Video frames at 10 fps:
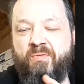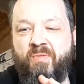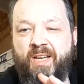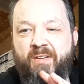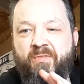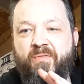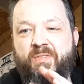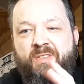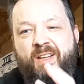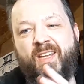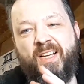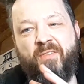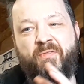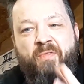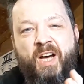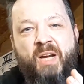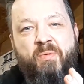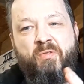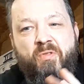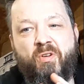of like a
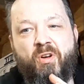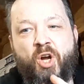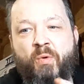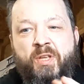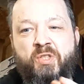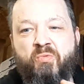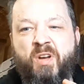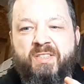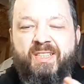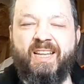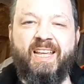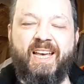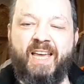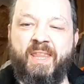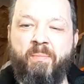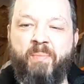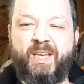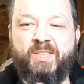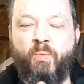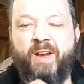vibrant orange rust, and then
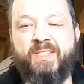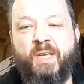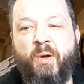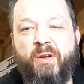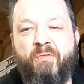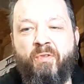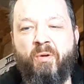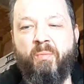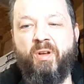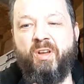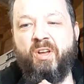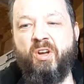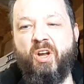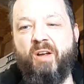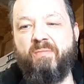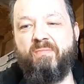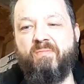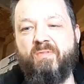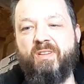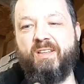bits where it's going from
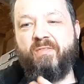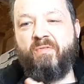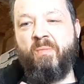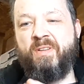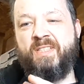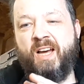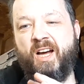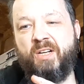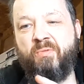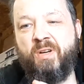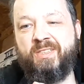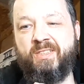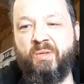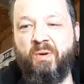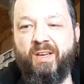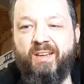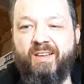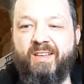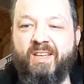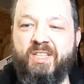a dark rust to a
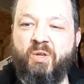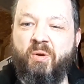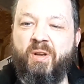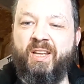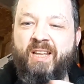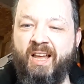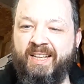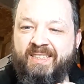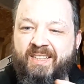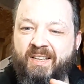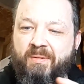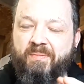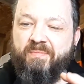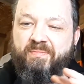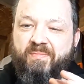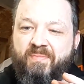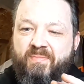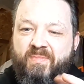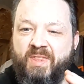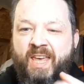lighter
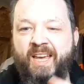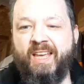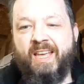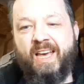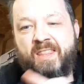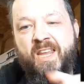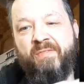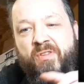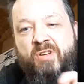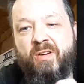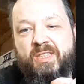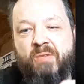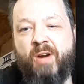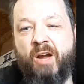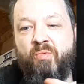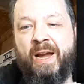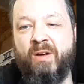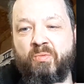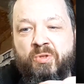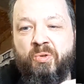thing. And then if you notice
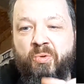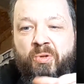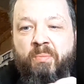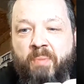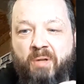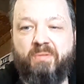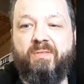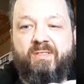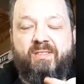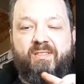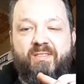around all the bolts,